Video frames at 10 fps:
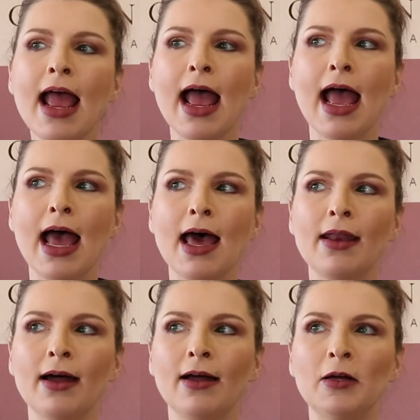
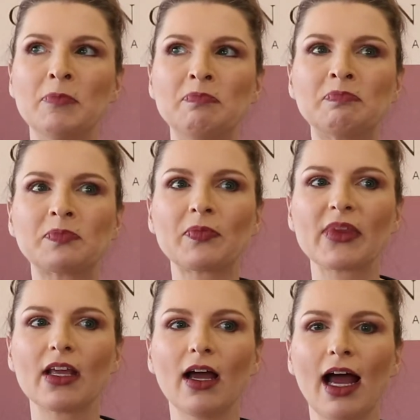And
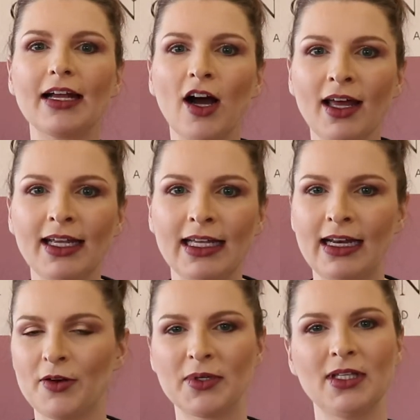I got it, and
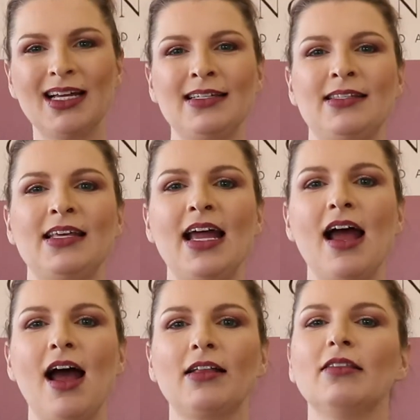I realized that
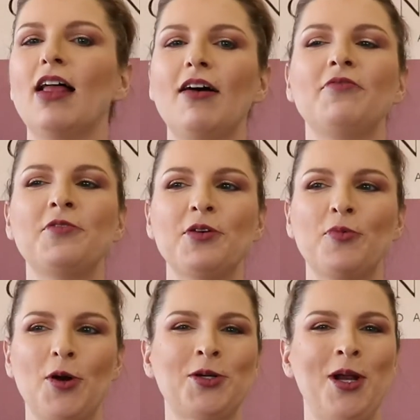I loved the
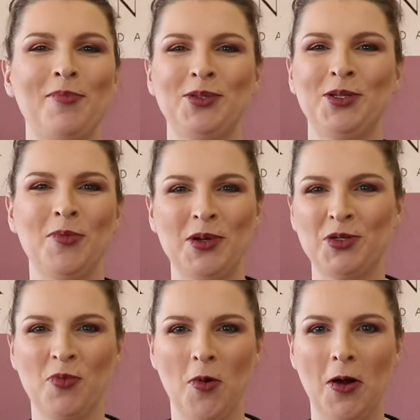workshops so much
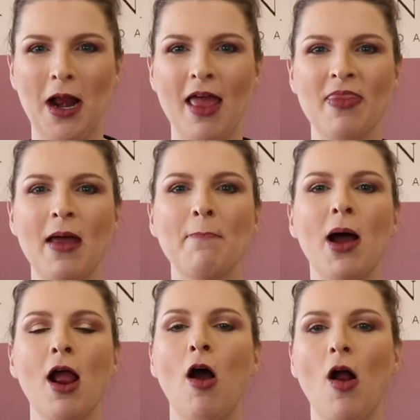more, and that
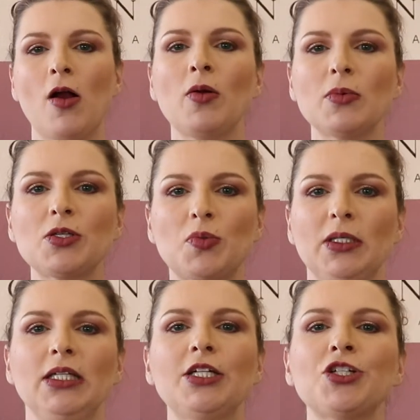my heart was
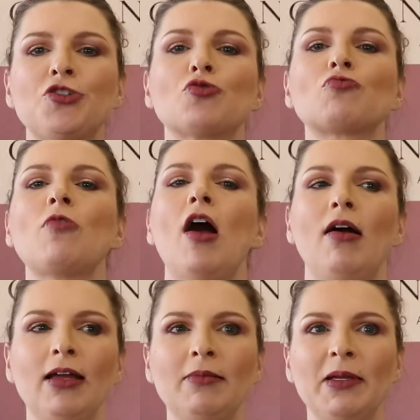really just
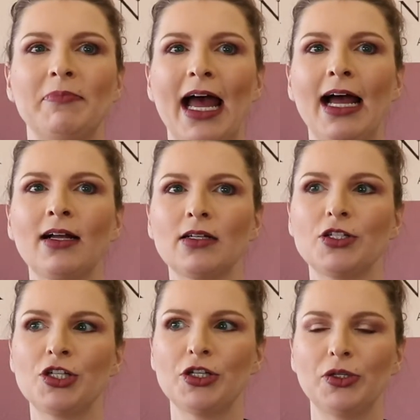drawing me back
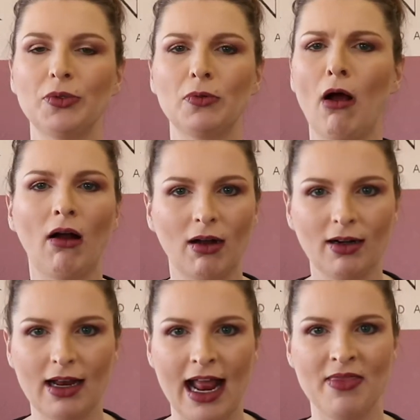to art,
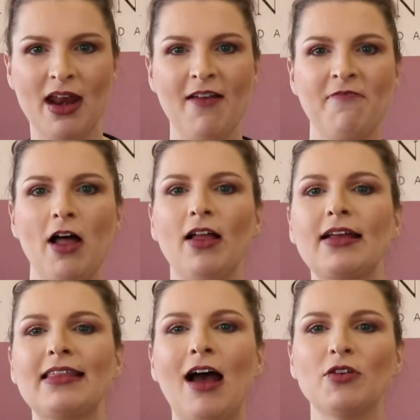and that I felt
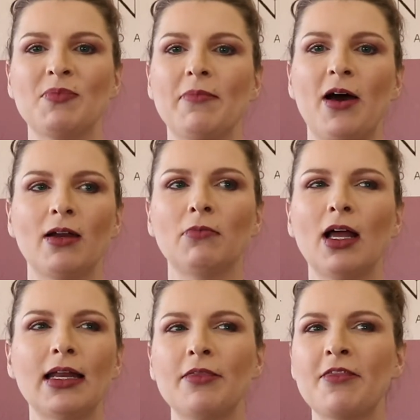like that was my bottom
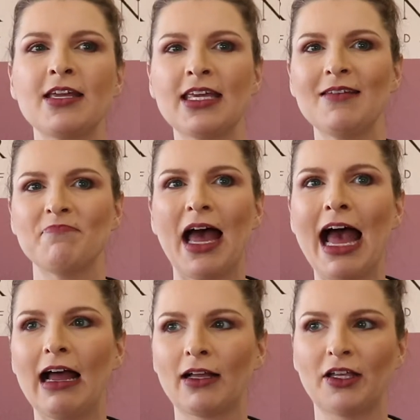line. And thinking
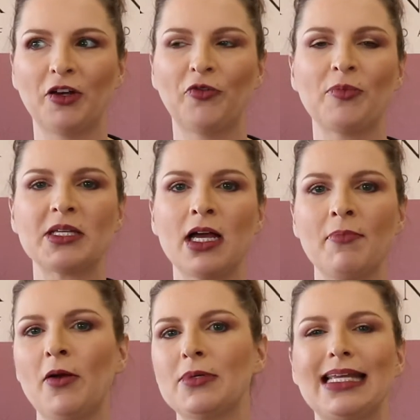back, from the time
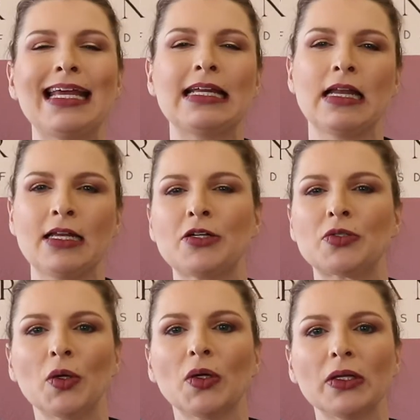I was 8, 9 years
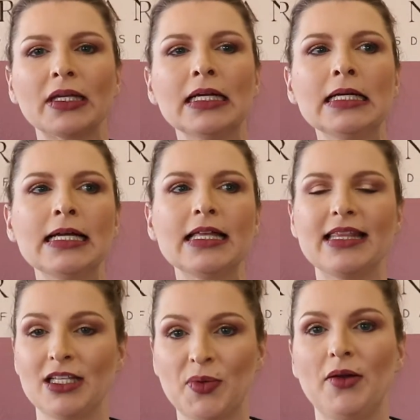old,
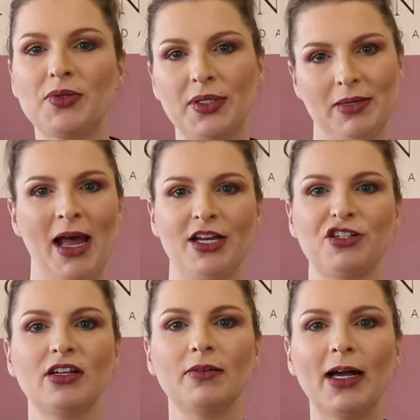that's what I was really
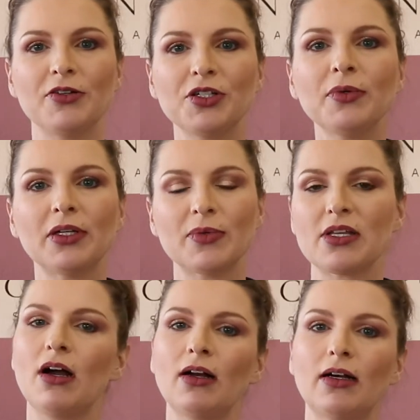passionate about doing, was
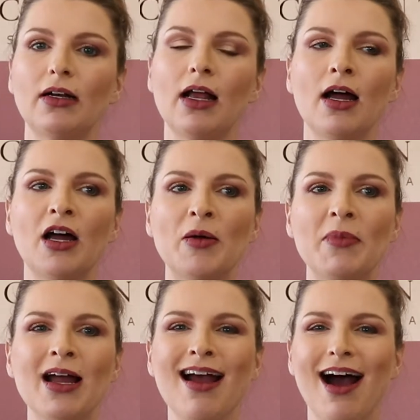art.
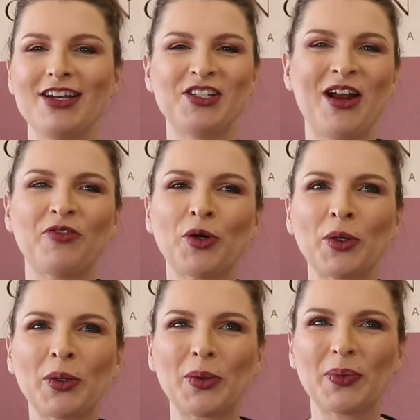I just
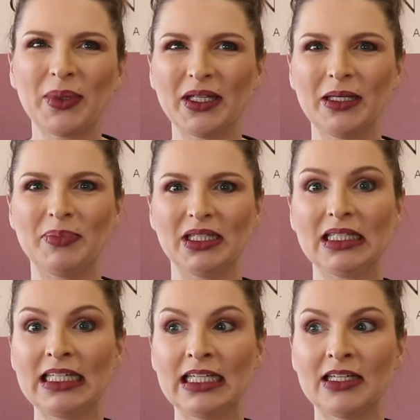never really
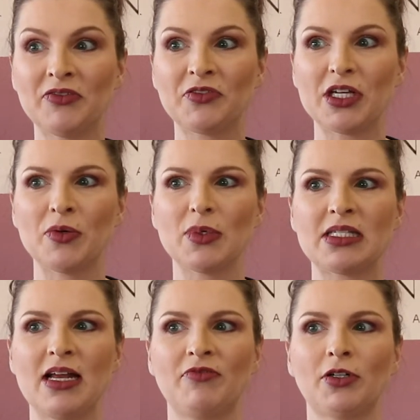believed and was
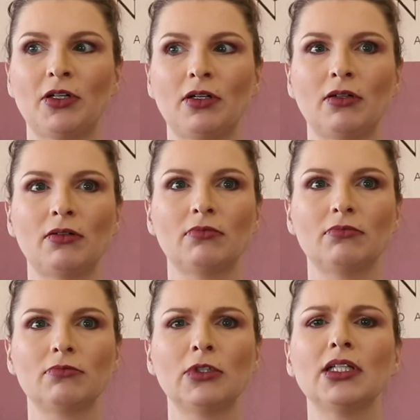never
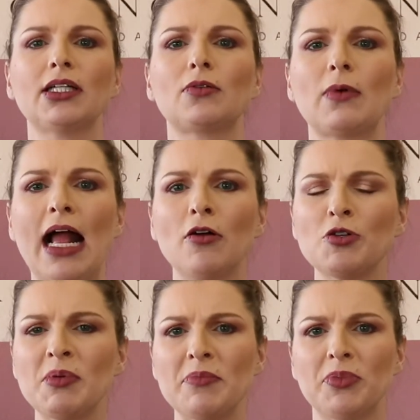really
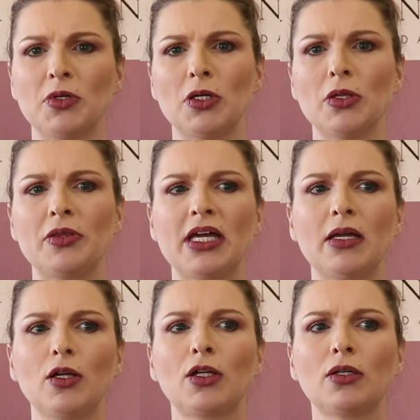around people that
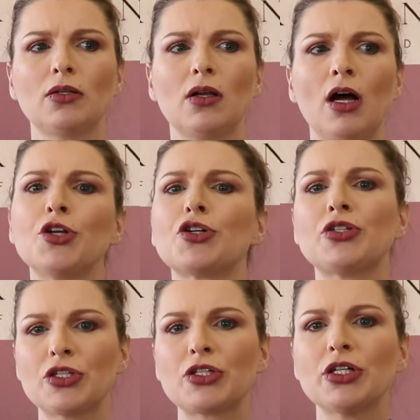
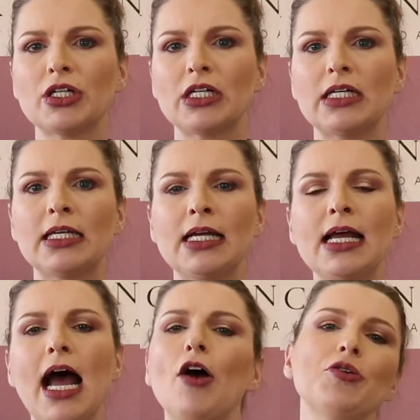understood
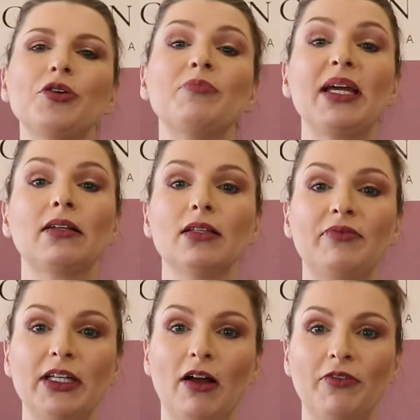how you could make a
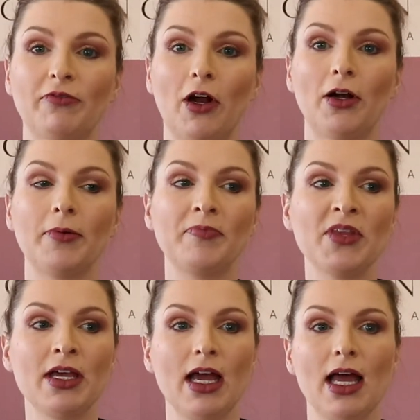living off of art.
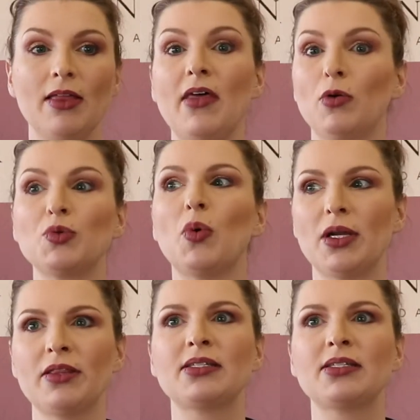And that was one of the